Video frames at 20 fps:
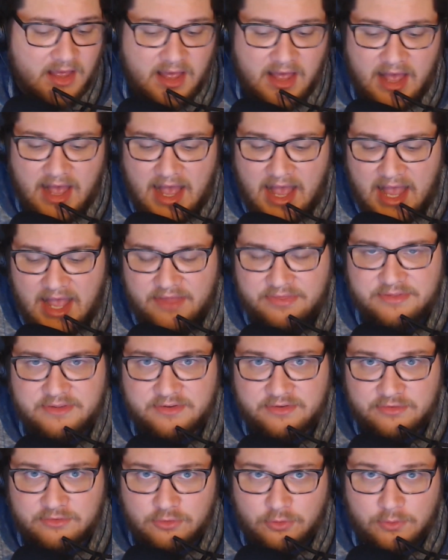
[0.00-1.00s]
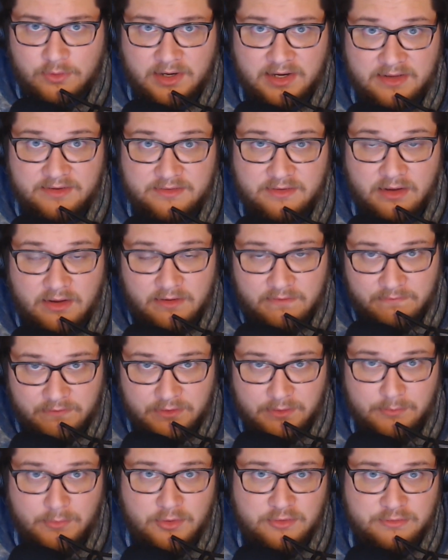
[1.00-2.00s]
And the stories, for
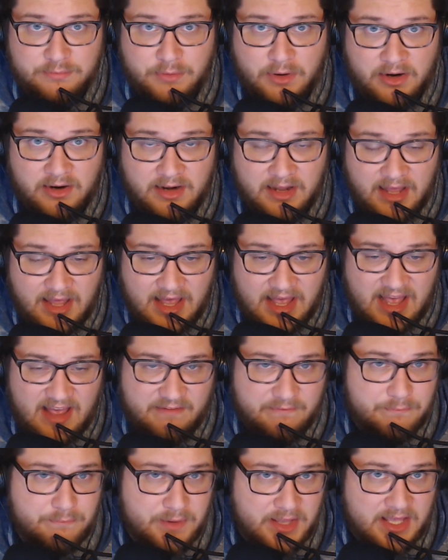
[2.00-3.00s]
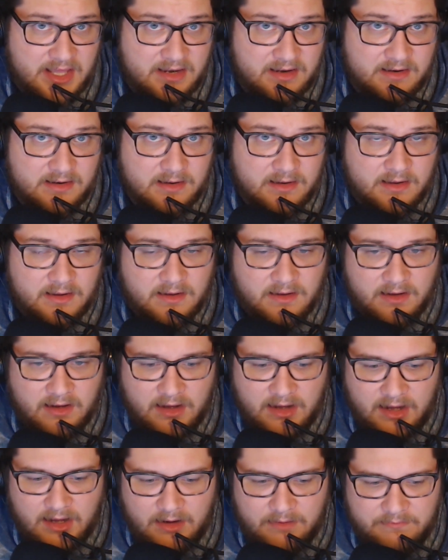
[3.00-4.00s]
the most part, have been
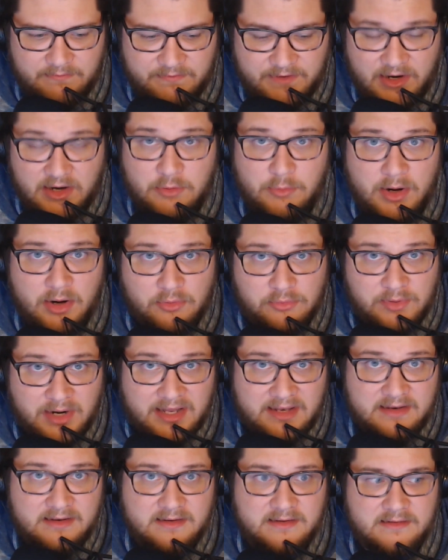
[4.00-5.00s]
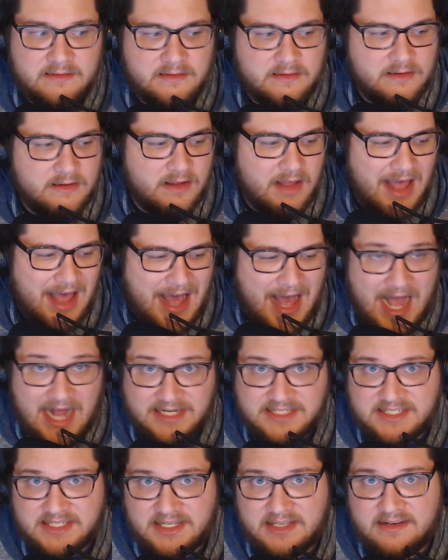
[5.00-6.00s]
very well written,
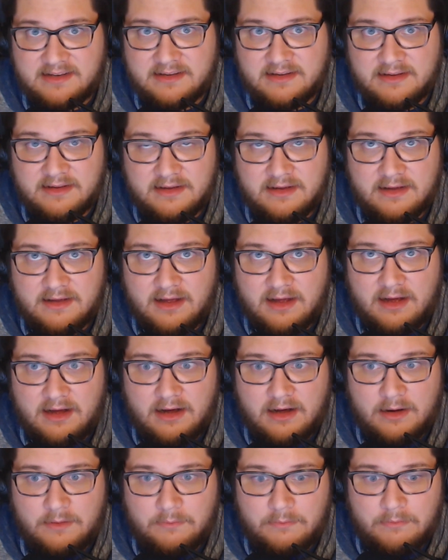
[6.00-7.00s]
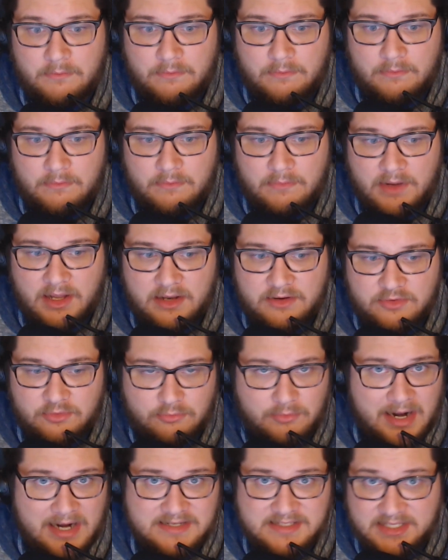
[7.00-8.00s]
acted, and
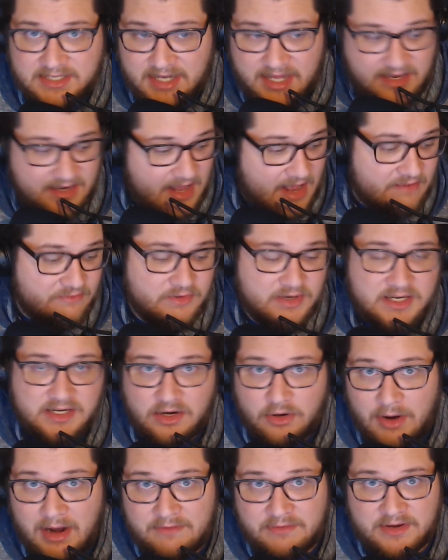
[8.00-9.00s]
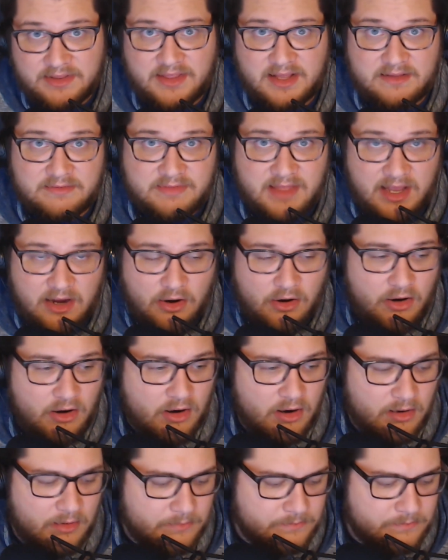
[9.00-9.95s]
directed, and everything. They are,